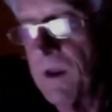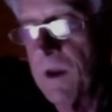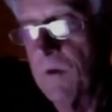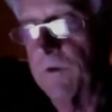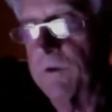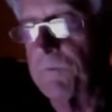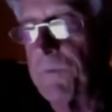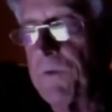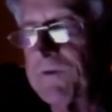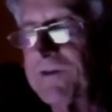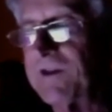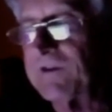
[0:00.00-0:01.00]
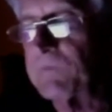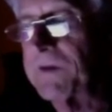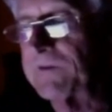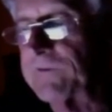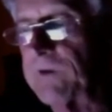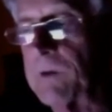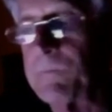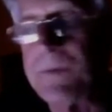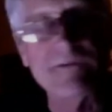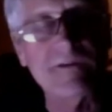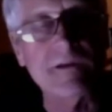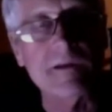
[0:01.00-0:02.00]
Well, computer databases are
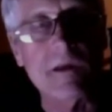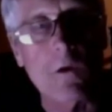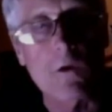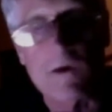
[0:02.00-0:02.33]
basically a good